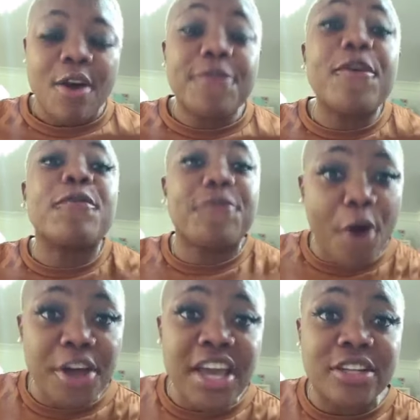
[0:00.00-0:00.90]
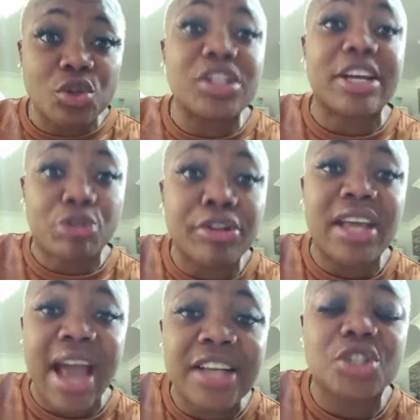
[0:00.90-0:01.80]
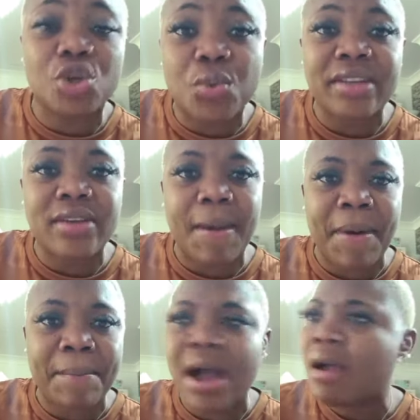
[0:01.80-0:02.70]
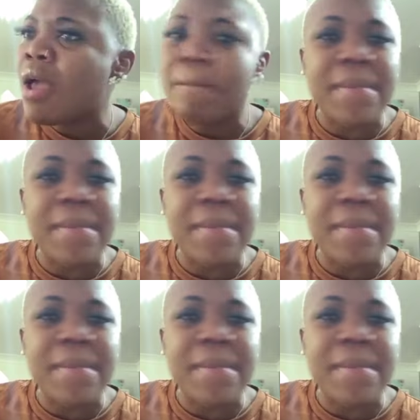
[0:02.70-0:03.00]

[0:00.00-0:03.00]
From 4 years old, they don't ask you where their papa.